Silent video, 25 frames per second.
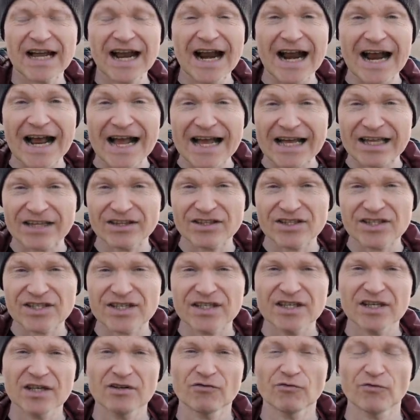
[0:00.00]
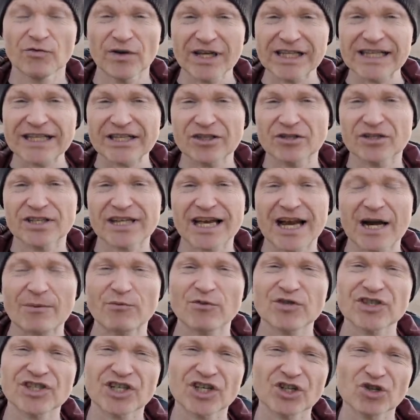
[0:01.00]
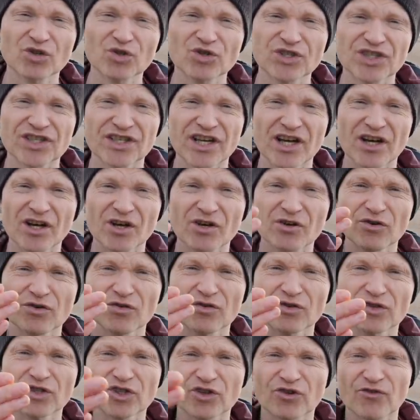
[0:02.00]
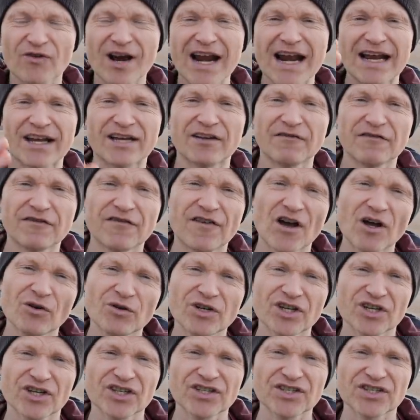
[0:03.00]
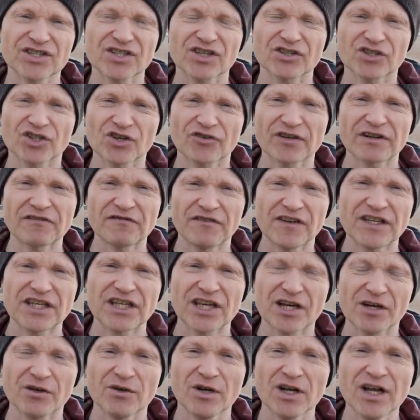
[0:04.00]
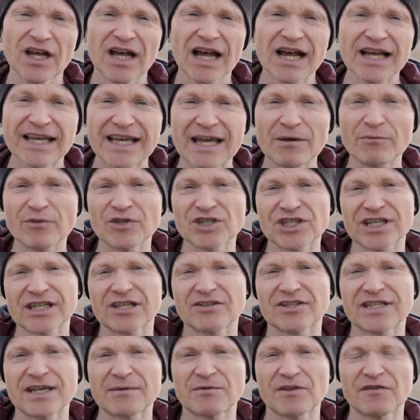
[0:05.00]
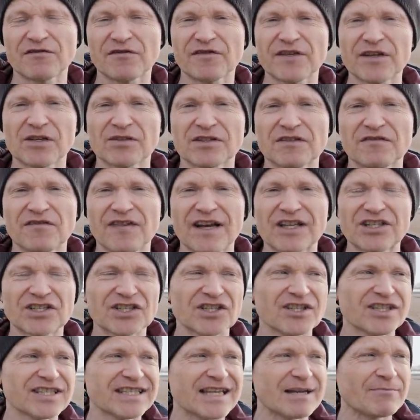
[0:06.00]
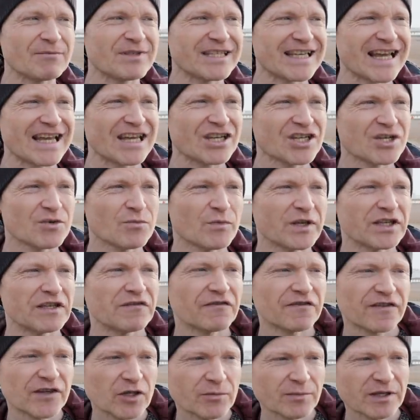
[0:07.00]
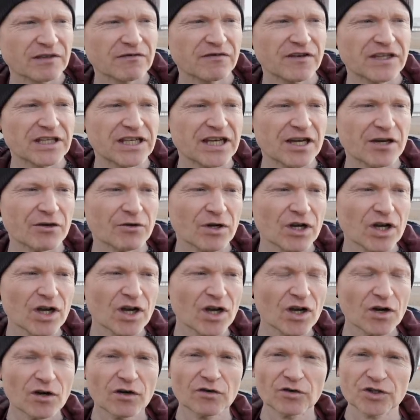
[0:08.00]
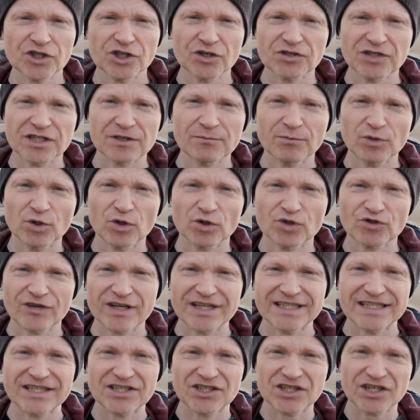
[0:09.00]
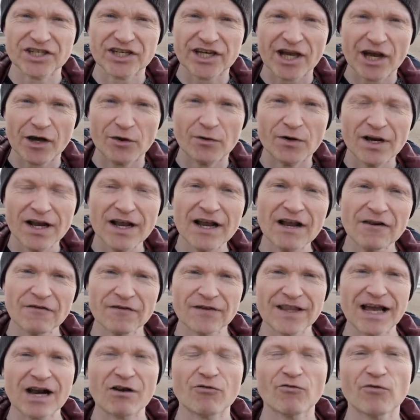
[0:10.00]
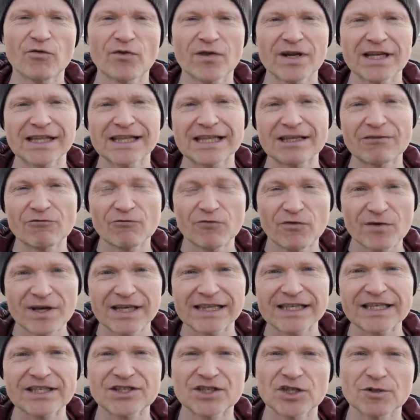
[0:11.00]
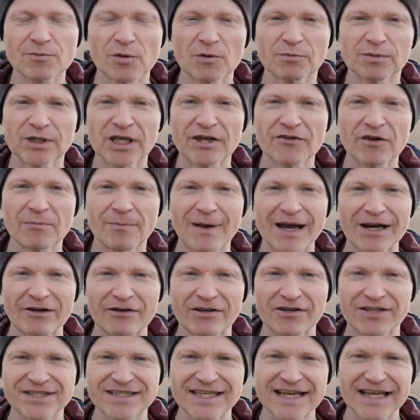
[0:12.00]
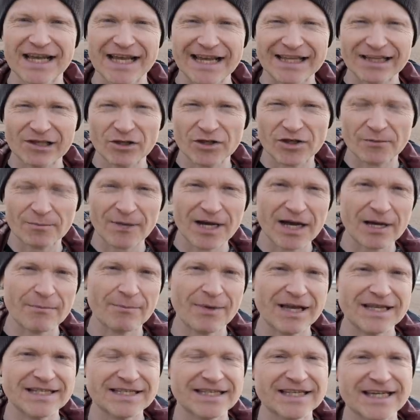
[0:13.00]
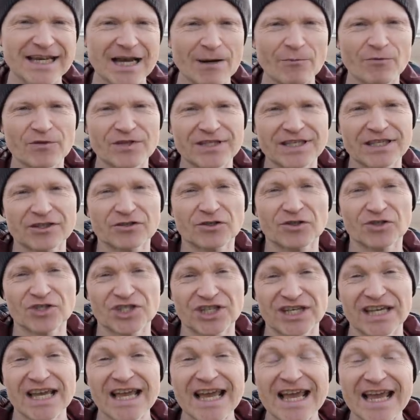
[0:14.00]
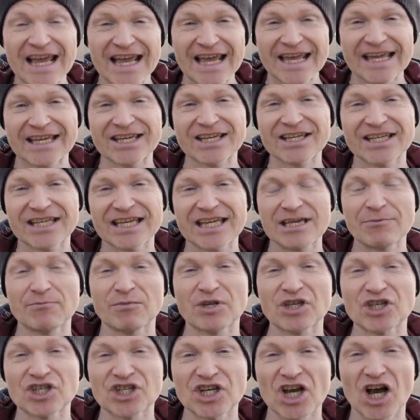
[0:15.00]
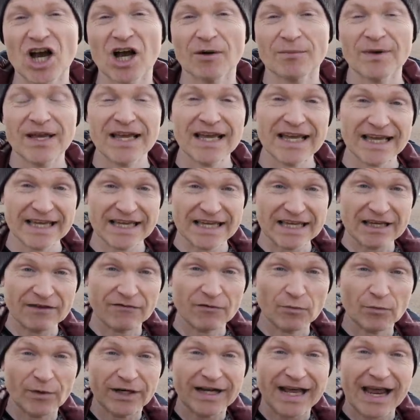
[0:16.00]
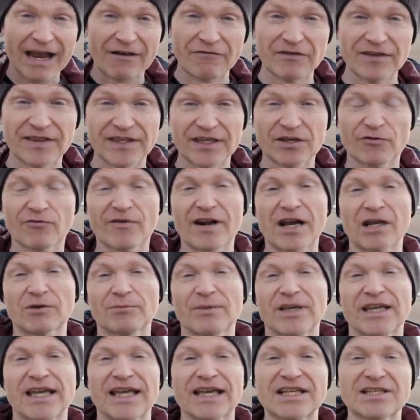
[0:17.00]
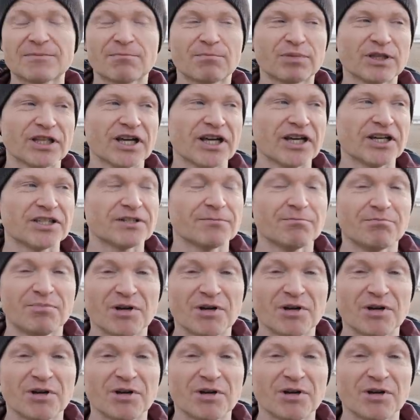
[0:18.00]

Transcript: And really good cameras can also track focus during video, again with shallow depth of field effects. So the temptation when you're filming video or shooting portraits is to go for that really, really super blurry background and say, hey, look at my amazing camera technology. It can keep me sharp even when everything around me is blurred.